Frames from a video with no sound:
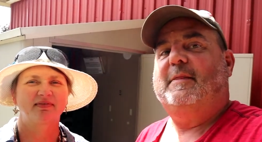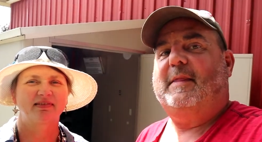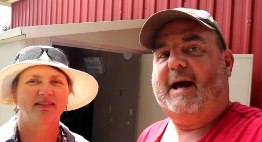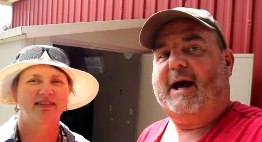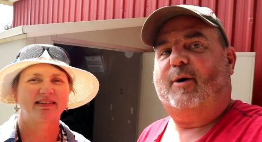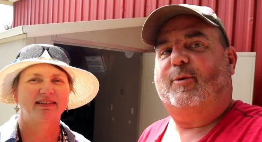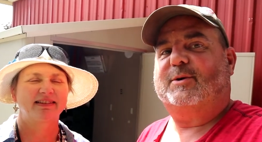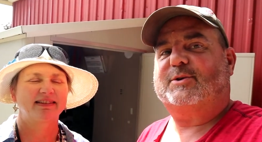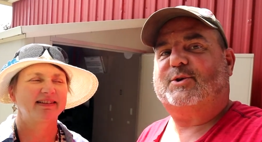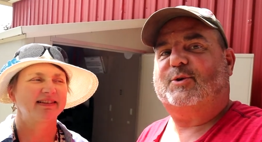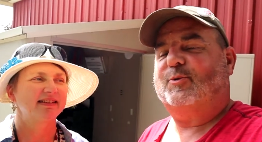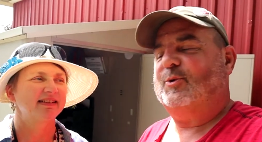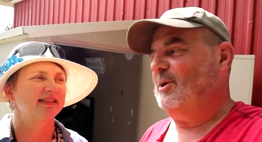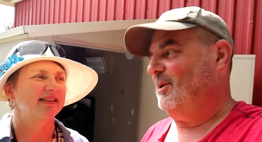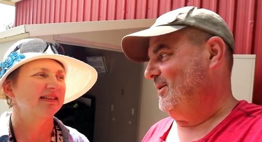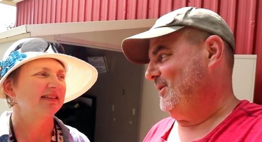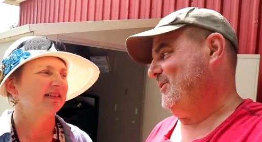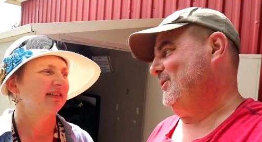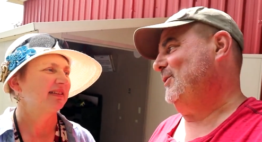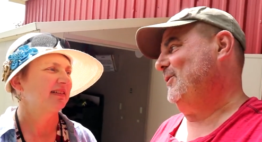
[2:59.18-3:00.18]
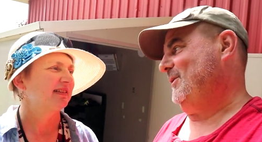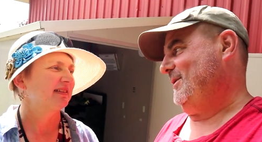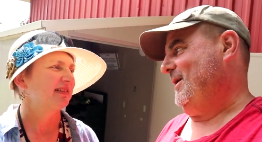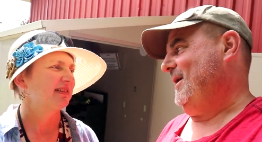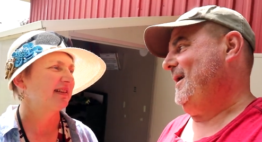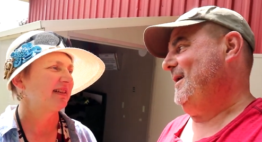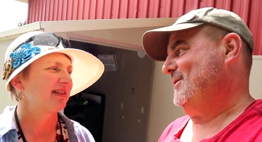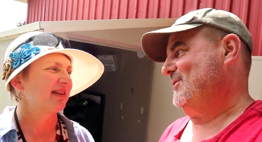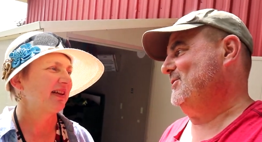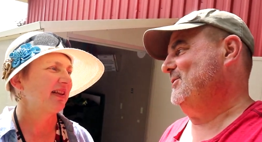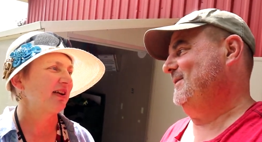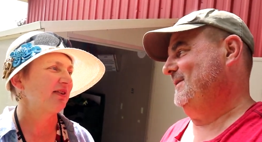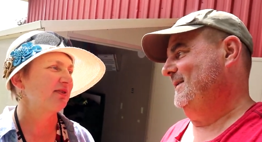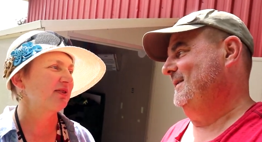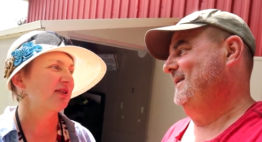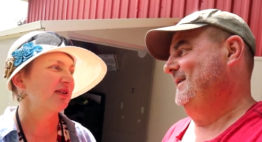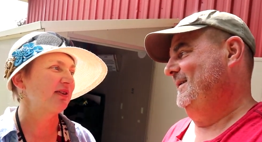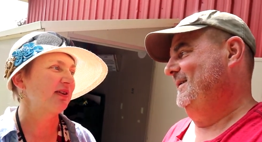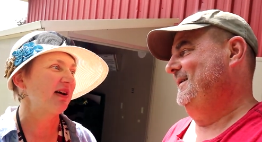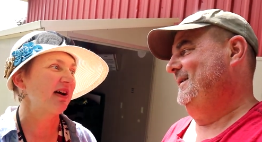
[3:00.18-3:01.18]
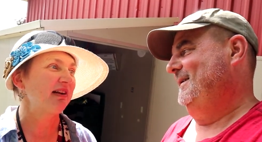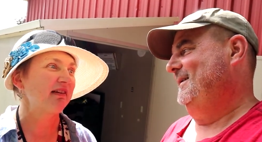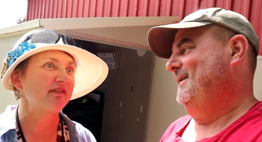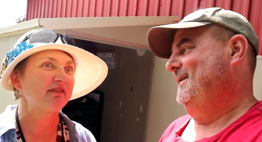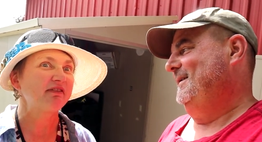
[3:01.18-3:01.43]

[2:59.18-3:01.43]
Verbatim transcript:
Speaker 1: that was a really cool cache.
Speaker 2: That was a lot